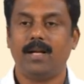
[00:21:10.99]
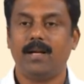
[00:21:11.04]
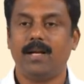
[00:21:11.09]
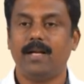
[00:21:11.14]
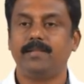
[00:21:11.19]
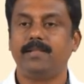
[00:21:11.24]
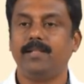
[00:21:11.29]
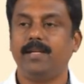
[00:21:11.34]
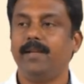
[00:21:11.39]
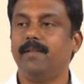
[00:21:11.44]

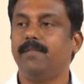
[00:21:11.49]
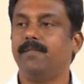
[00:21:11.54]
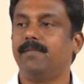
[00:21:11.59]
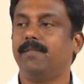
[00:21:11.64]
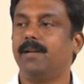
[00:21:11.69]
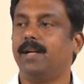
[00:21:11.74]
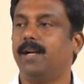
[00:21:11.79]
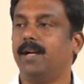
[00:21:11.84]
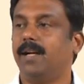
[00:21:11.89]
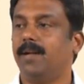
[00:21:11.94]
achieve
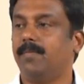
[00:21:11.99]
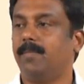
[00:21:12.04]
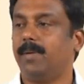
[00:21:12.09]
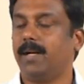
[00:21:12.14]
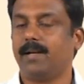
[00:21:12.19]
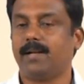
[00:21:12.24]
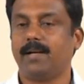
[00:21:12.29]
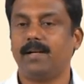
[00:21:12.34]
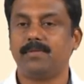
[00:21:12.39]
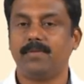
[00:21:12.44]
uh,
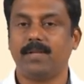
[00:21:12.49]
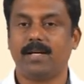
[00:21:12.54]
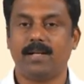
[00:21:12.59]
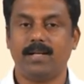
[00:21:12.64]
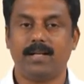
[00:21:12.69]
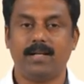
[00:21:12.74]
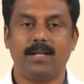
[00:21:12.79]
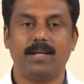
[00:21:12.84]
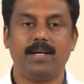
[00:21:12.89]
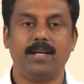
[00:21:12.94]
metal transfer
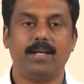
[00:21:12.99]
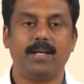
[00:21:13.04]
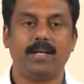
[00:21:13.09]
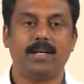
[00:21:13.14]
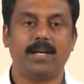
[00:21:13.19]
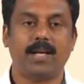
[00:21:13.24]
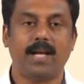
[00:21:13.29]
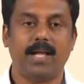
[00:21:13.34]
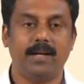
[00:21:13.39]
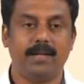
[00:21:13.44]
uh,
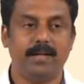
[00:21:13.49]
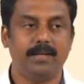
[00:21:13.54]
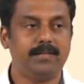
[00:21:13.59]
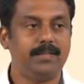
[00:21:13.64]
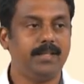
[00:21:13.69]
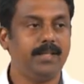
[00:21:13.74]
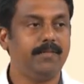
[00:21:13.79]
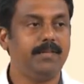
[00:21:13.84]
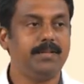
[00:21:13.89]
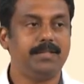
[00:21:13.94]

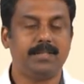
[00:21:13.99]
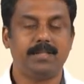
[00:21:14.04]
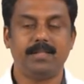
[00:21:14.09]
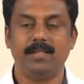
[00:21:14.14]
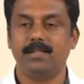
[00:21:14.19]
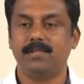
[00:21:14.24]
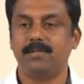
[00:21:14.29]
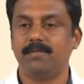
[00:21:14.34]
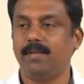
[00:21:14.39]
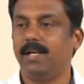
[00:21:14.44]
characteristic which
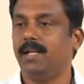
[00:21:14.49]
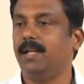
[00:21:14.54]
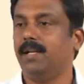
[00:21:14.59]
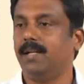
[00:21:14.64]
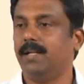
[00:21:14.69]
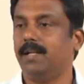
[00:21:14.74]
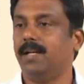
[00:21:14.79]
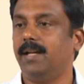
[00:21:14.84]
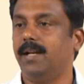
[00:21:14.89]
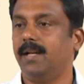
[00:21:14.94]
is very
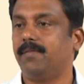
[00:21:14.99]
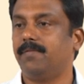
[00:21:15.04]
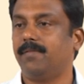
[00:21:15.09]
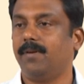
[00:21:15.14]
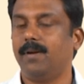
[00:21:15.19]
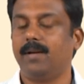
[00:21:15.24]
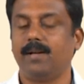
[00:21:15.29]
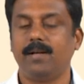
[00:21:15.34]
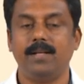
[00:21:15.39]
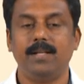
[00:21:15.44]
needed
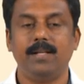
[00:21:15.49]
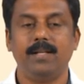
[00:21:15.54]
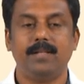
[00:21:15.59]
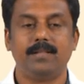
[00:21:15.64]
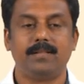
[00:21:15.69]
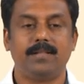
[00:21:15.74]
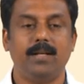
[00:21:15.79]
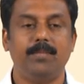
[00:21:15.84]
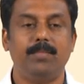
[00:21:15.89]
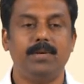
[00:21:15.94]
for
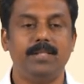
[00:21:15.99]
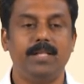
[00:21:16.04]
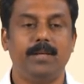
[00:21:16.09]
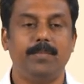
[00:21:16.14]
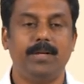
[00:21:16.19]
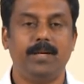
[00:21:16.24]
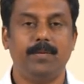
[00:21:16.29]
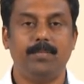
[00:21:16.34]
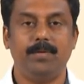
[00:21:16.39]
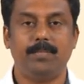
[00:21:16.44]
stable
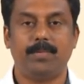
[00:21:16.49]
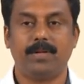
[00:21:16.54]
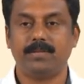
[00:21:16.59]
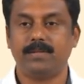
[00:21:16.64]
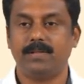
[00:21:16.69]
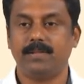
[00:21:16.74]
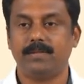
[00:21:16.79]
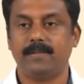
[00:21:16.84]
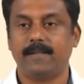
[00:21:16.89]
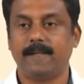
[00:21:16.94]
GMAW
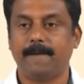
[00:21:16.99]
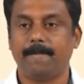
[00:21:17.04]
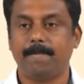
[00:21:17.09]
process